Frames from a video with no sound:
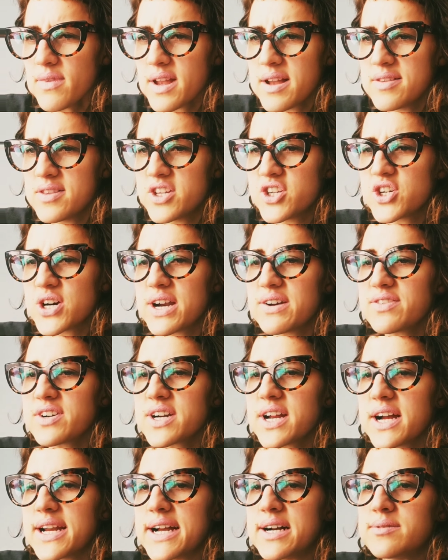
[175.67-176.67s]
The driver
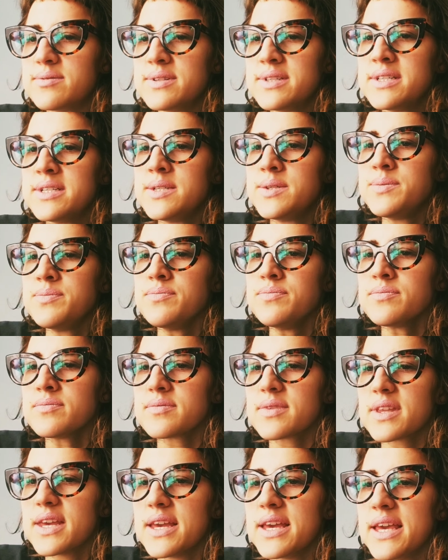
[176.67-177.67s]
got out.
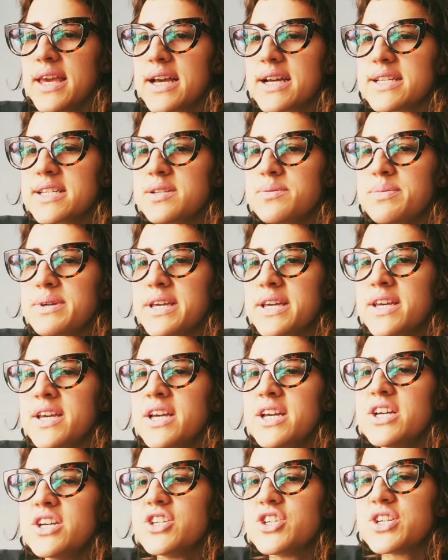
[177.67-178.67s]
He had to be
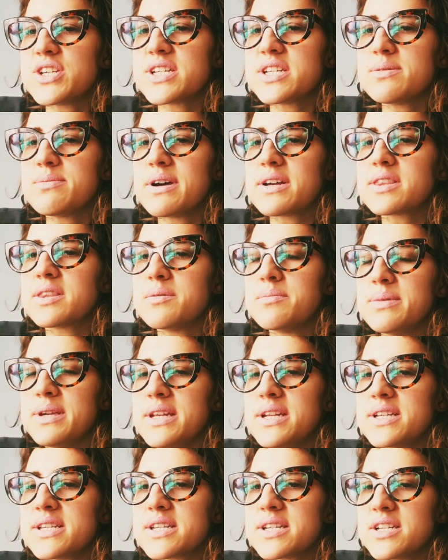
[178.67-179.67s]
just about the
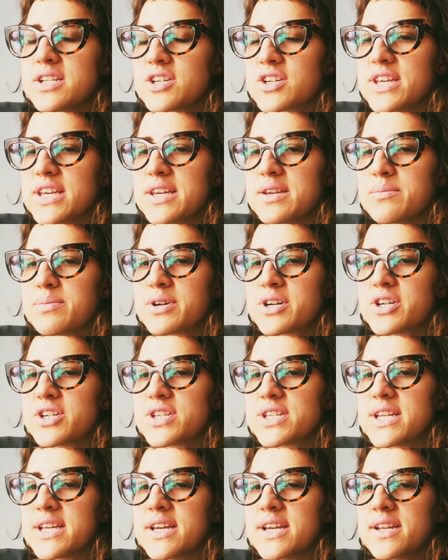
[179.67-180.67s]
meanest looking
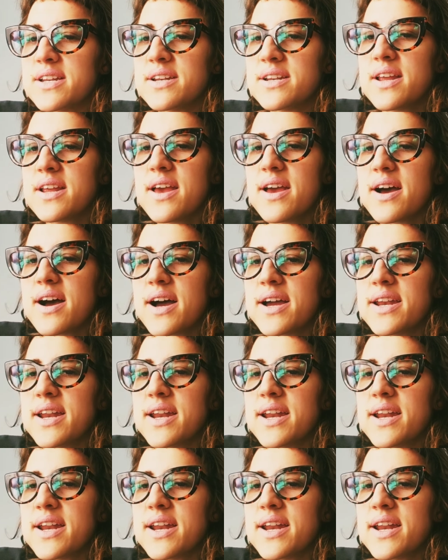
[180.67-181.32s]
person I'd